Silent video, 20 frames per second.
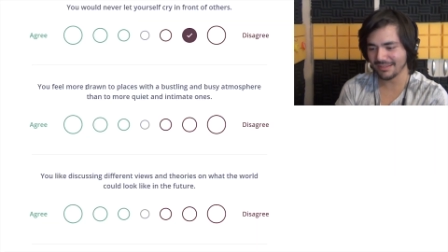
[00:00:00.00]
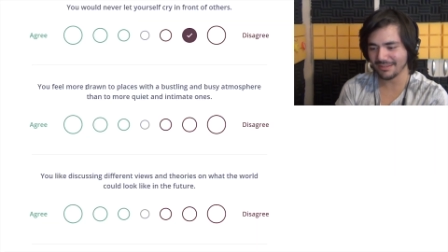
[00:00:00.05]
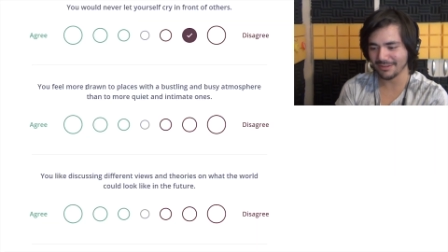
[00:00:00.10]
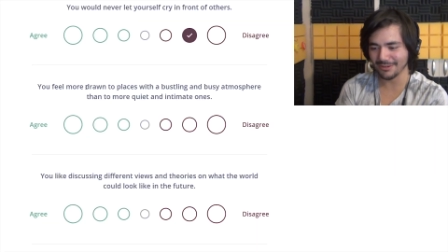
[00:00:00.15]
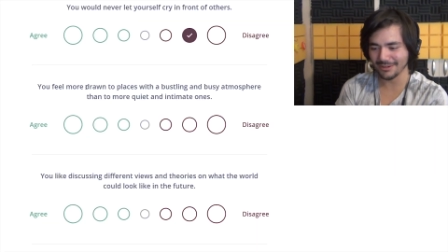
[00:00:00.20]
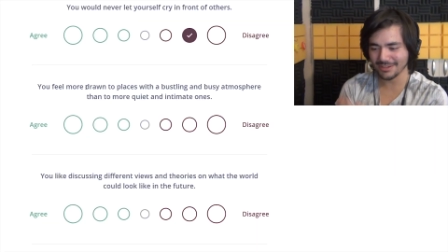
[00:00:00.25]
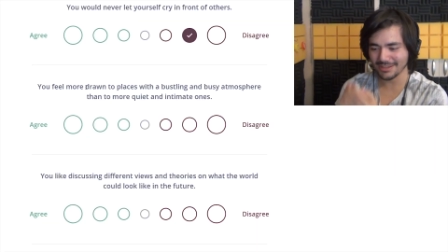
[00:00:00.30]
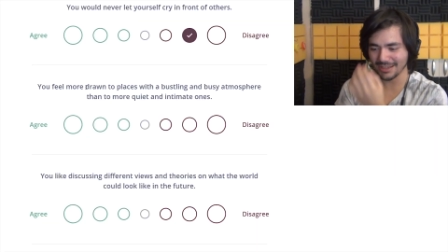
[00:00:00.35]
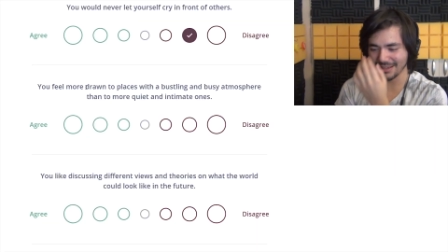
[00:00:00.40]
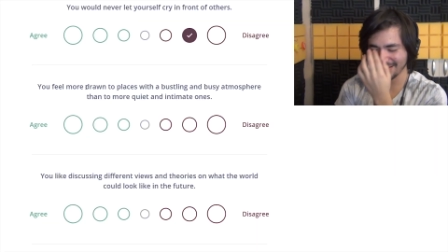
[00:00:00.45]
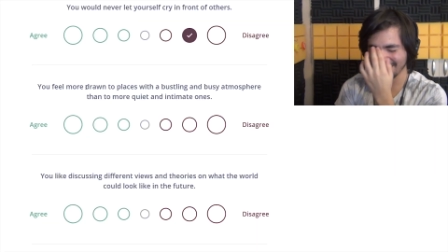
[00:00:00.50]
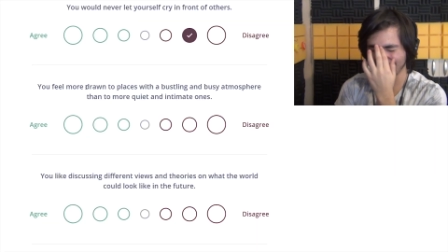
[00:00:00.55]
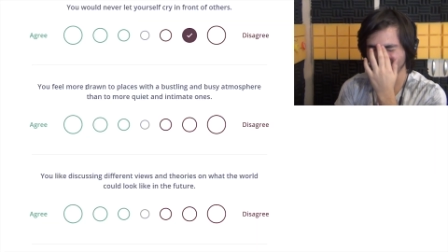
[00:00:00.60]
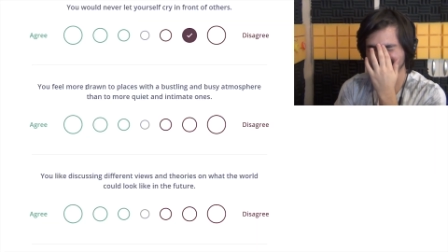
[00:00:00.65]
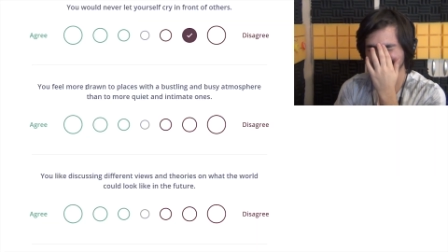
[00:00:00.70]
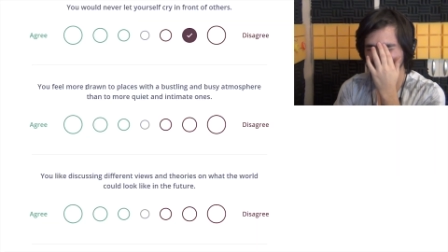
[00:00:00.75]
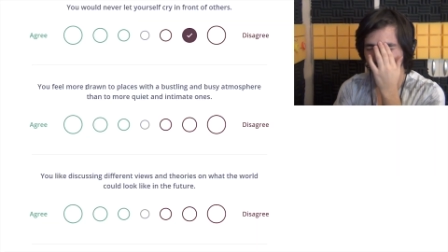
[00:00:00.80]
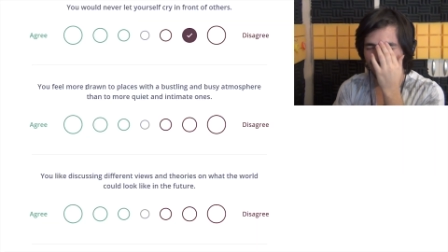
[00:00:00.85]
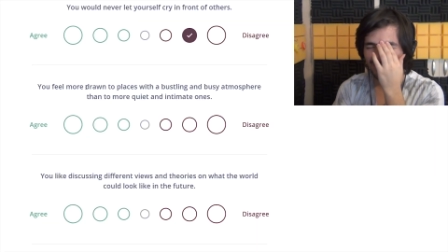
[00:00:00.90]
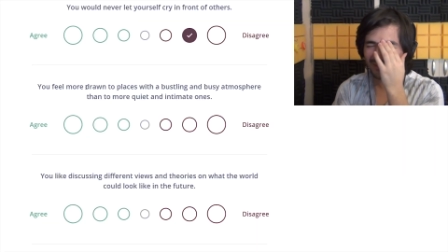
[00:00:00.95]
Turkish
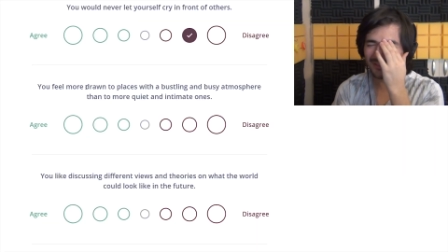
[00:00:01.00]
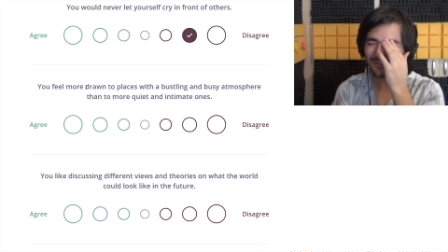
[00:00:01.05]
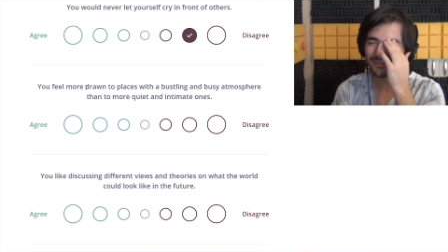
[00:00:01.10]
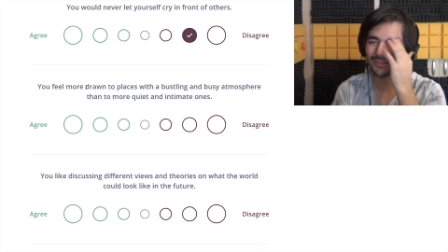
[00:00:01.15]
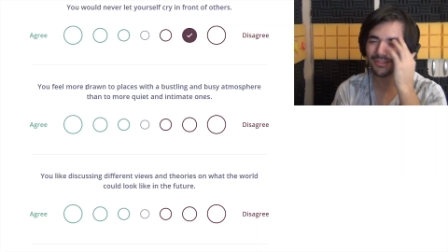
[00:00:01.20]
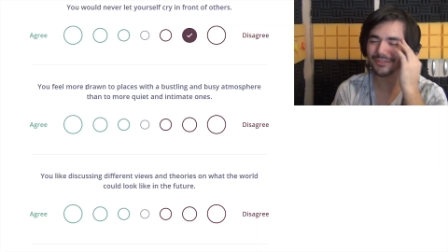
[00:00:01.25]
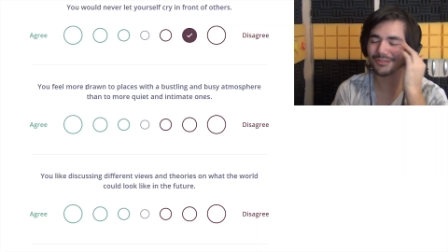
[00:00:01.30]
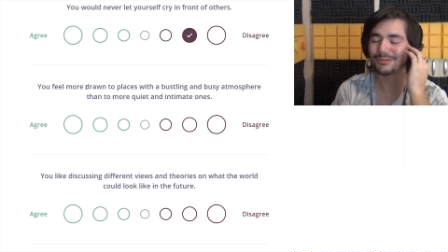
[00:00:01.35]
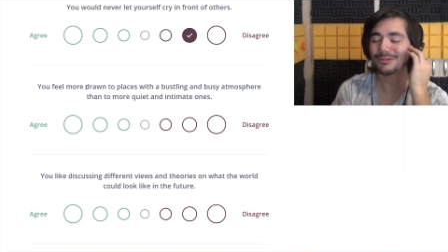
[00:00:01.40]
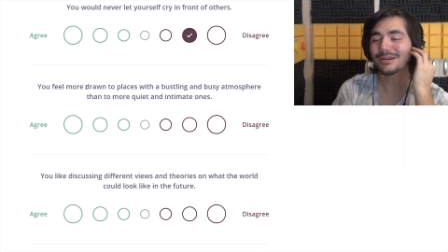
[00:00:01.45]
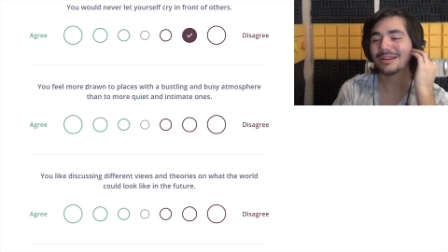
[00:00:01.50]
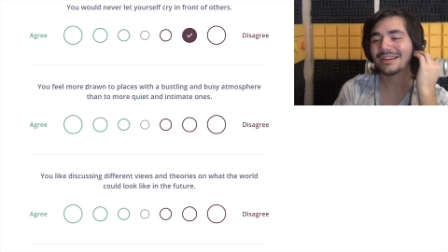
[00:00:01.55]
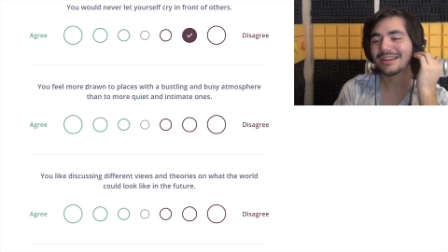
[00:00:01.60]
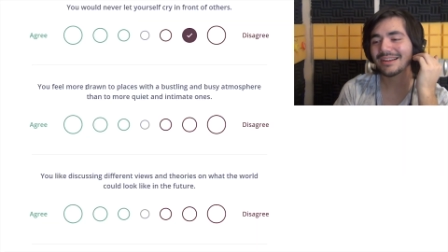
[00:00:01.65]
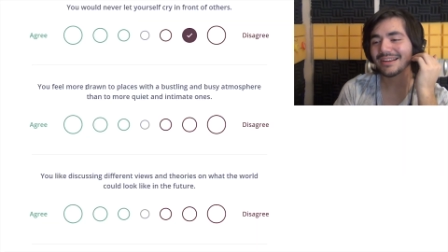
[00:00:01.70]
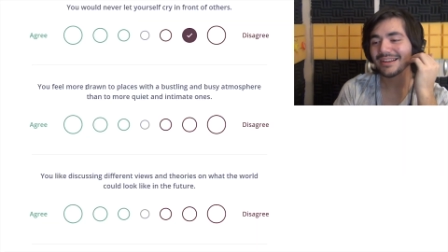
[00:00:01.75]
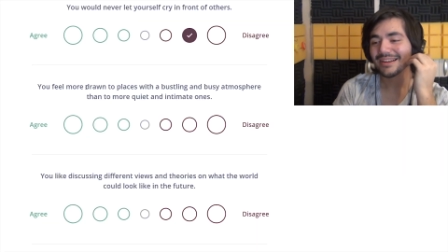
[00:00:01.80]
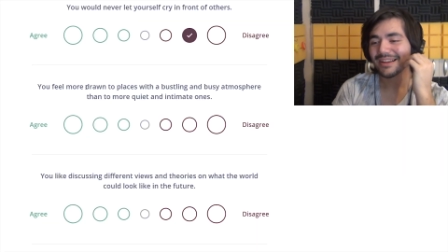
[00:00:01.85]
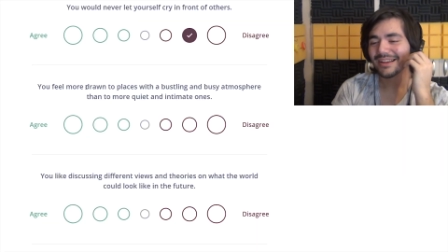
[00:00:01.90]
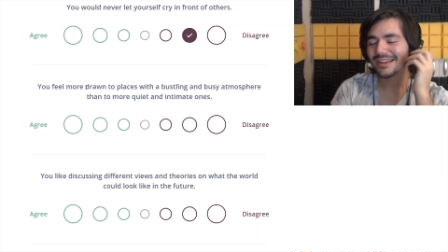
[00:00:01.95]
accent's going through.
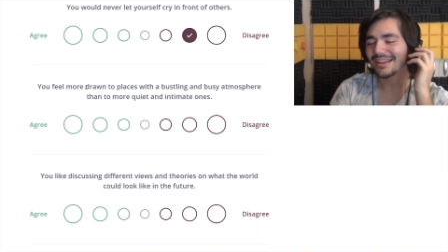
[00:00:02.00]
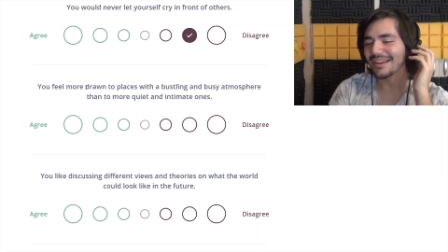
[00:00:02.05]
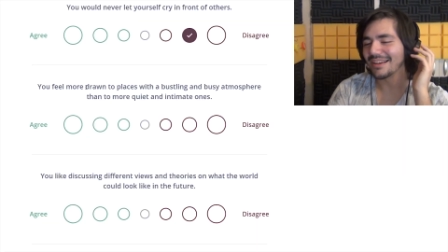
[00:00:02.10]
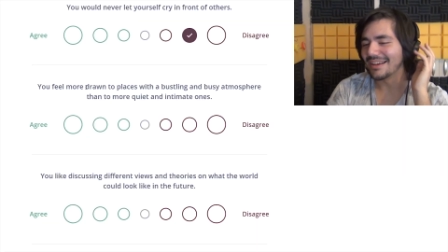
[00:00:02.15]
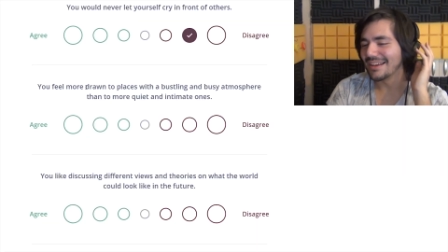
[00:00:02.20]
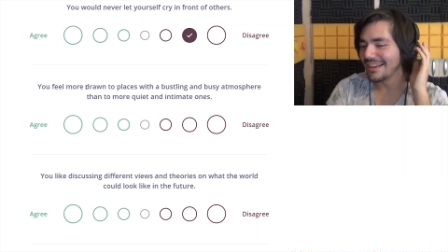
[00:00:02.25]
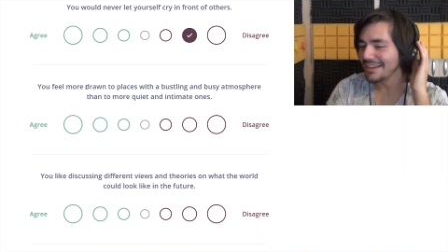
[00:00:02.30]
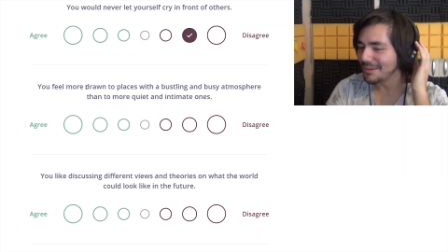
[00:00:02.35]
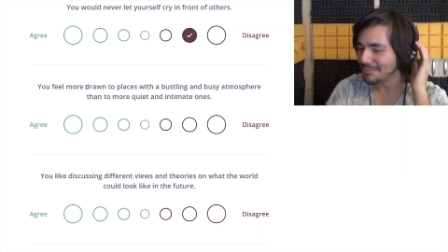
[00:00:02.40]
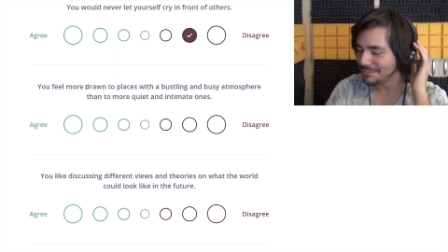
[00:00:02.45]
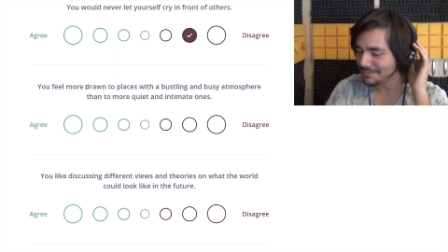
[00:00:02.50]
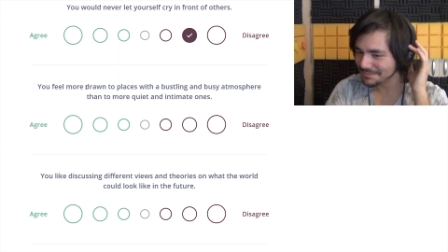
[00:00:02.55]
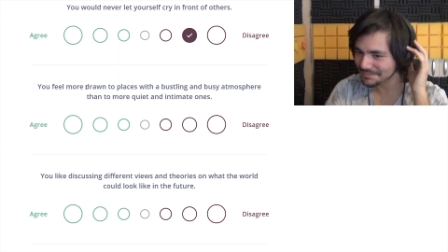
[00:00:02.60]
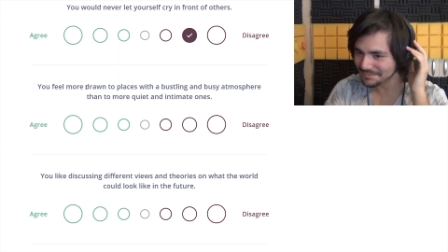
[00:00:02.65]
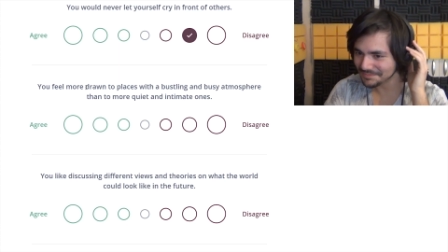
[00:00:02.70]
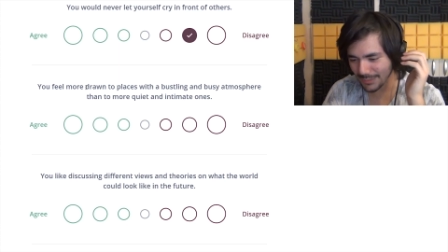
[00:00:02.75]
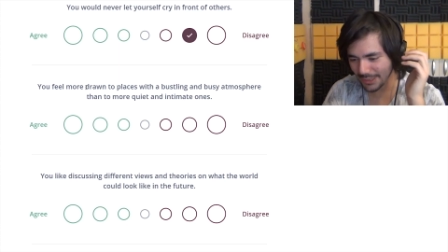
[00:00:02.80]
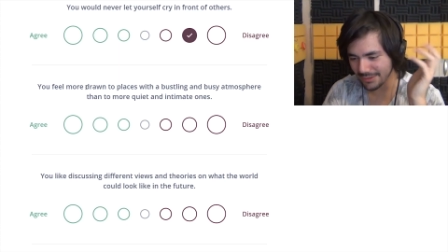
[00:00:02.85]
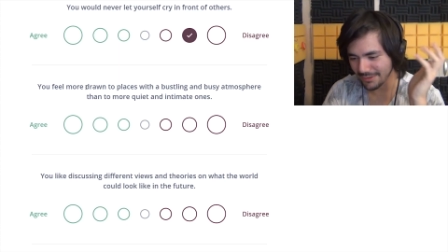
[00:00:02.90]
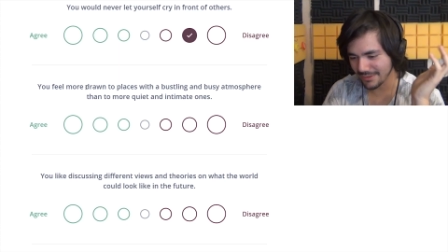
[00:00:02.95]

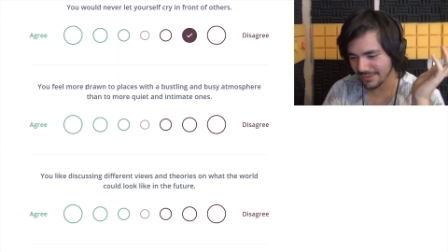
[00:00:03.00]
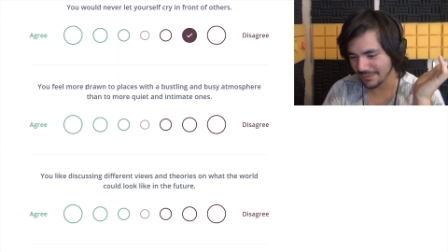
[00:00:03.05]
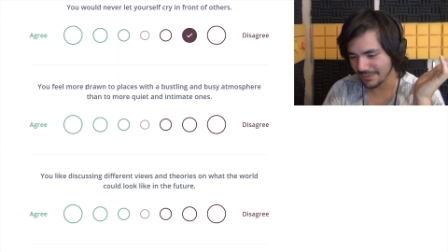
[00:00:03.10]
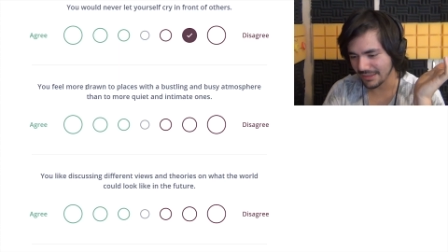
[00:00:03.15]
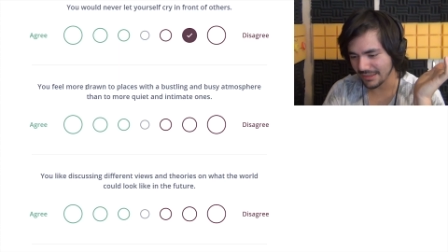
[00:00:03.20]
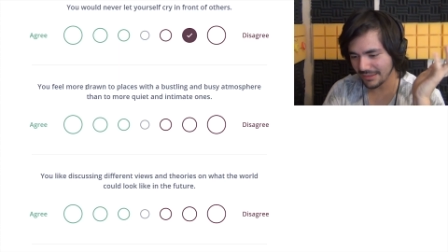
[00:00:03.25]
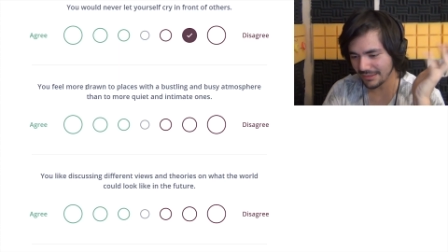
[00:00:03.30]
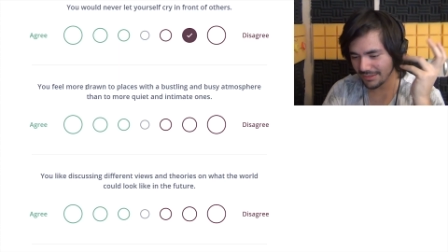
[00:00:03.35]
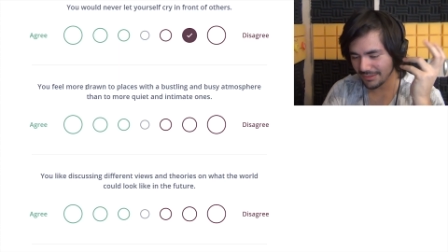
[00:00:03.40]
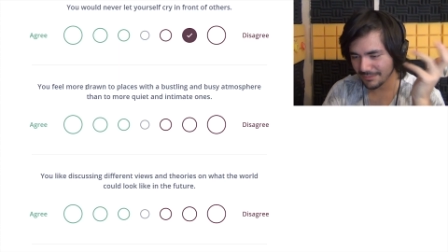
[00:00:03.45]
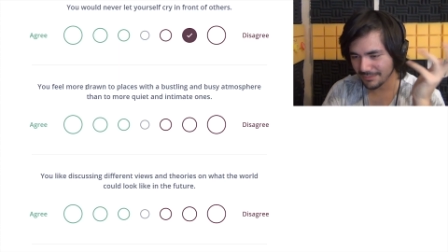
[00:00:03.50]
Because of, like,